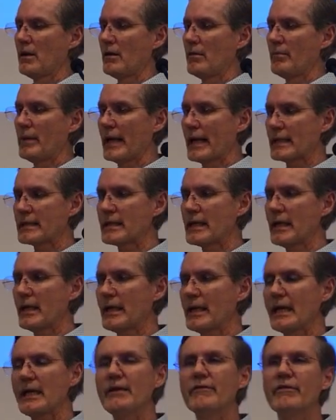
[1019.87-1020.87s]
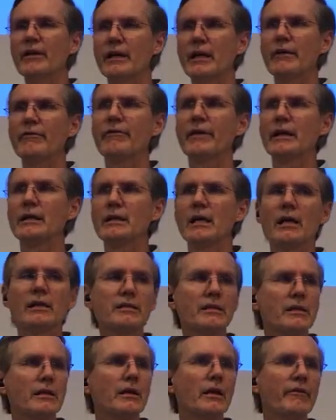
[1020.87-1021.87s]
But I said, even if it
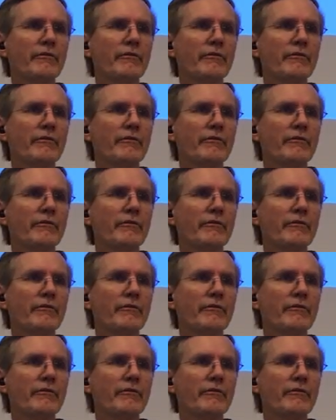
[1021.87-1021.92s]
doesn't